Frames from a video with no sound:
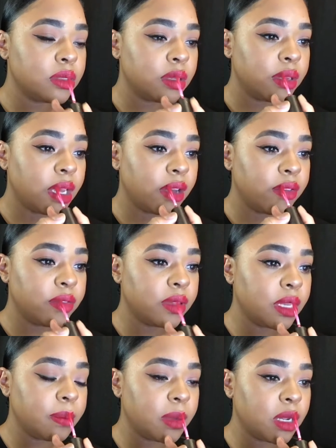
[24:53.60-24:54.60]
So you have
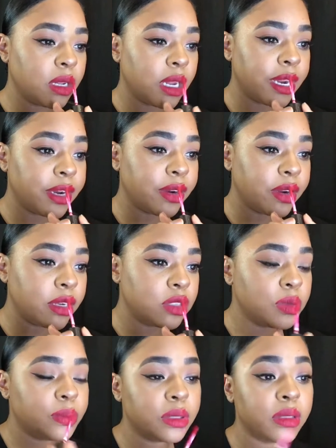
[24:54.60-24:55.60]
lip liner.
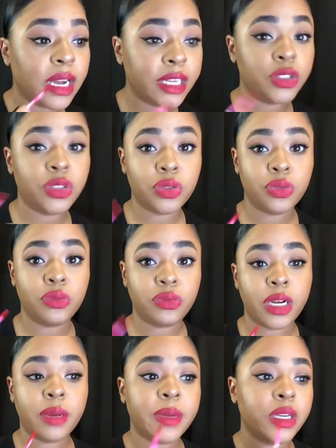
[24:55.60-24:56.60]
I do
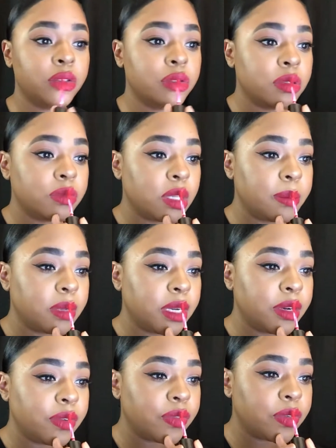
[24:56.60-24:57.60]
recommend using lip
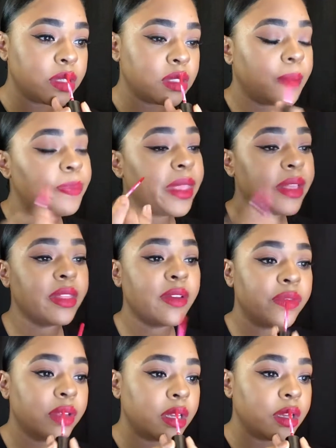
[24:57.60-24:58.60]
liner first and
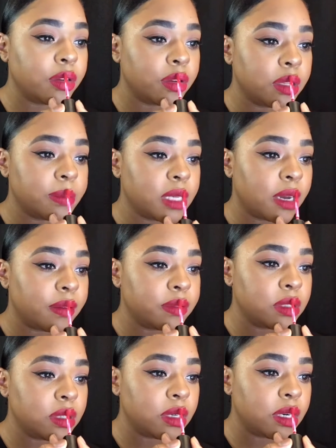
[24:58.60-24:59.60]
then filling in your lips
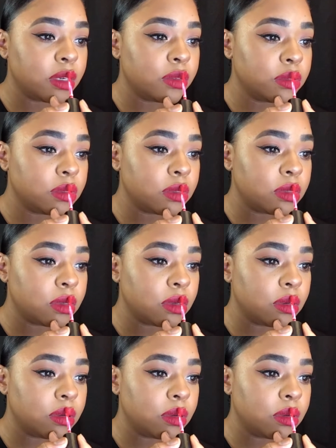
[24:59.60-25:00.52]
after. I don't, so